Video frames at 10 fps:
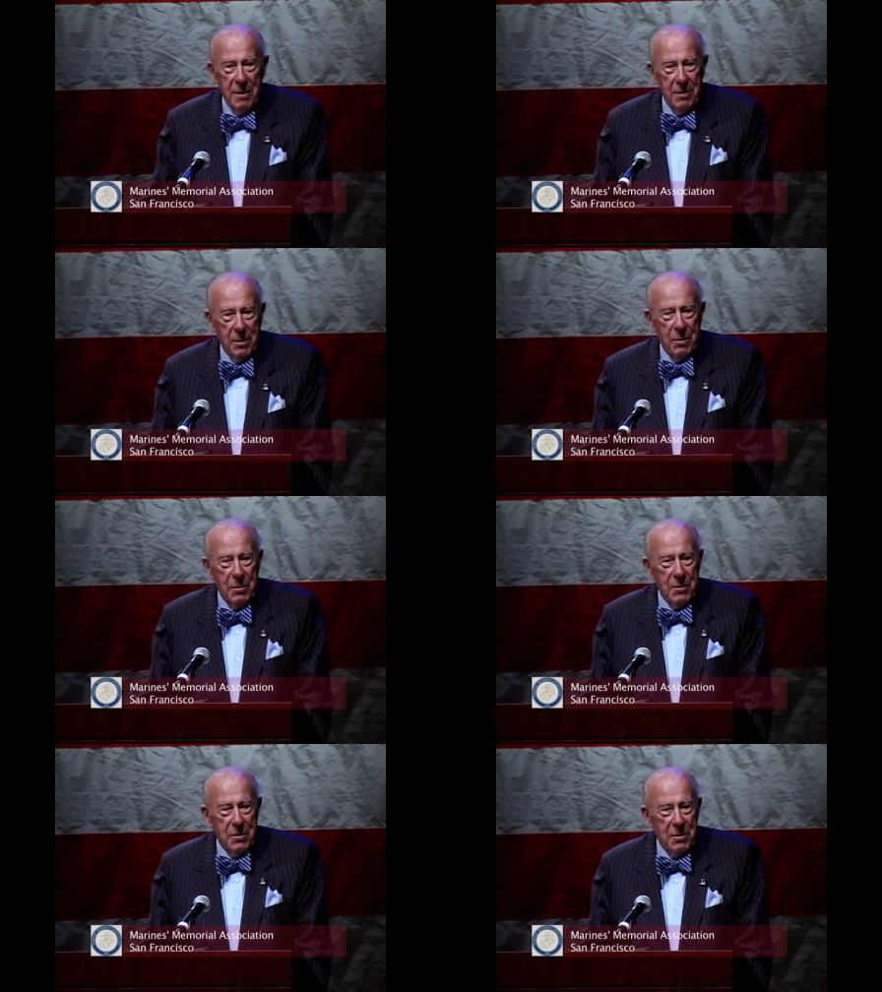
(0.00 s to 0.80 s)
you
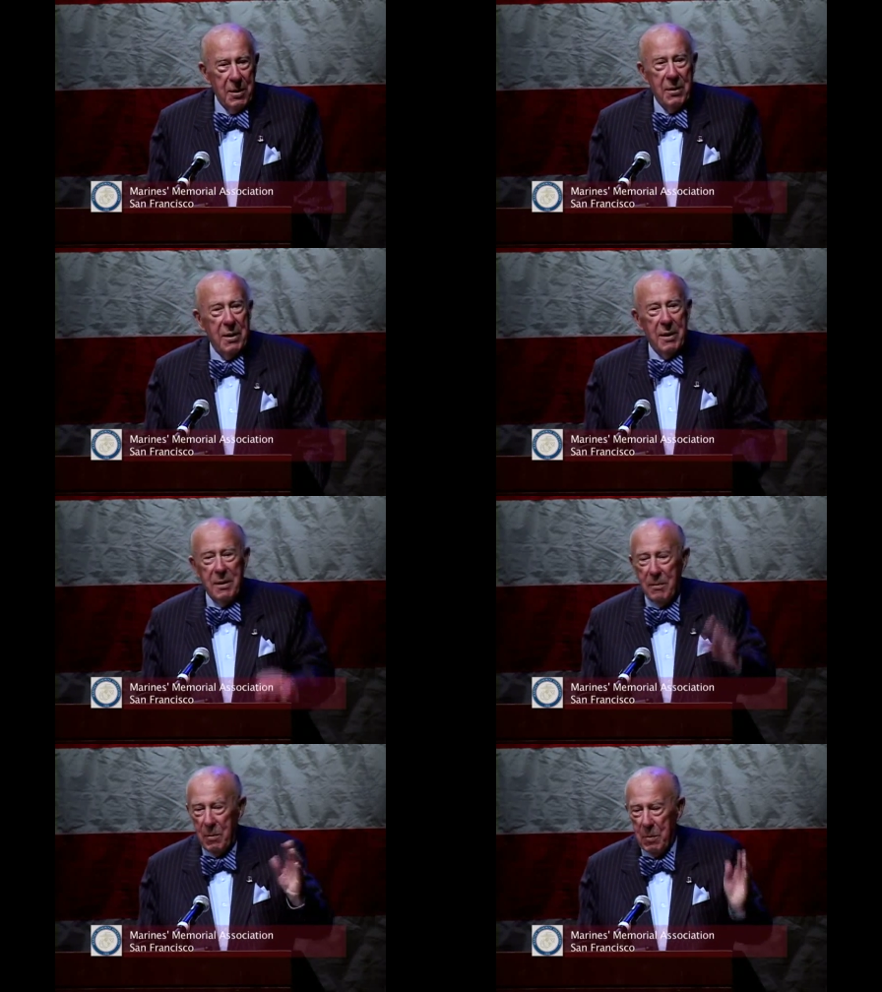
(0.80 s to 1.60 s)
couldn't see the end
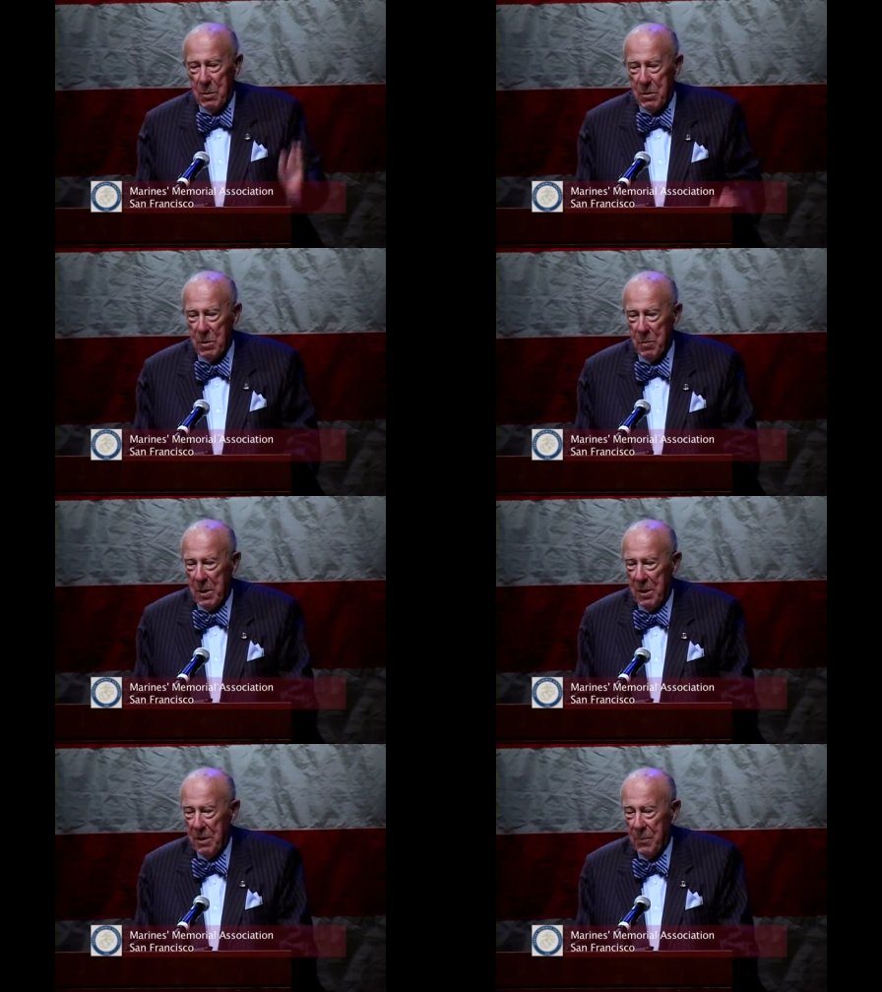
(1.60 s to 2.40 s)
of them. There were so
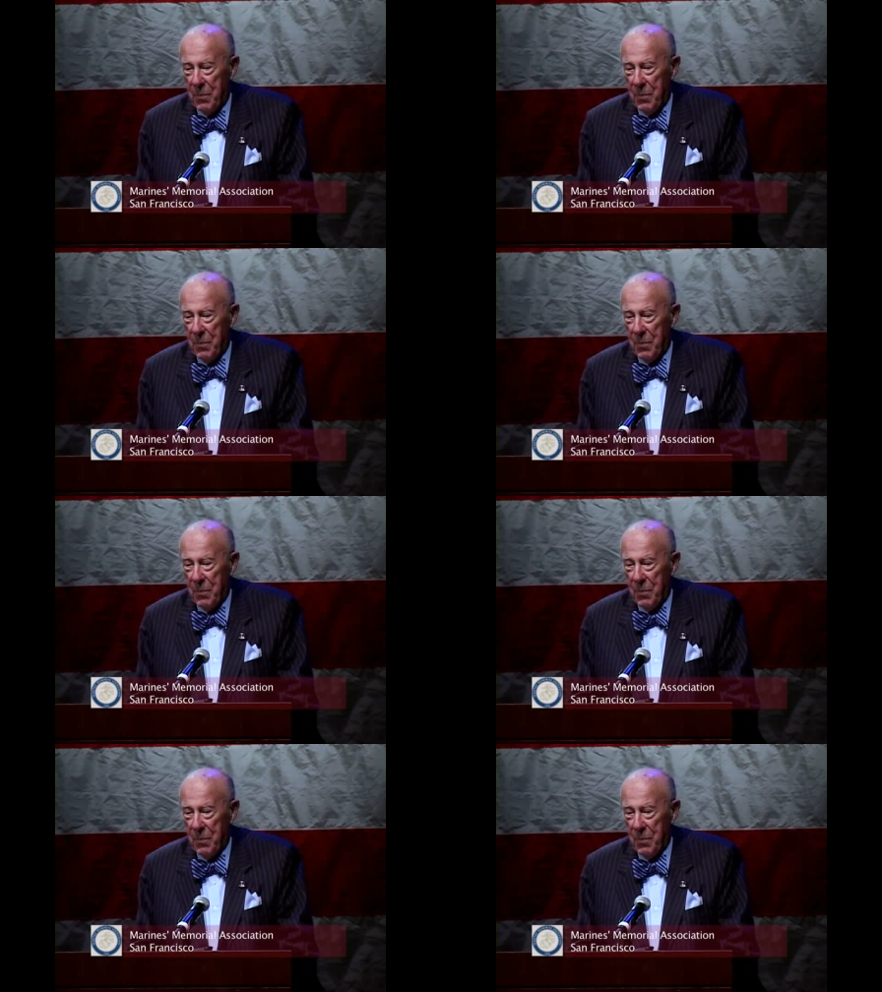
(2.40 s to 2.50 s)
many.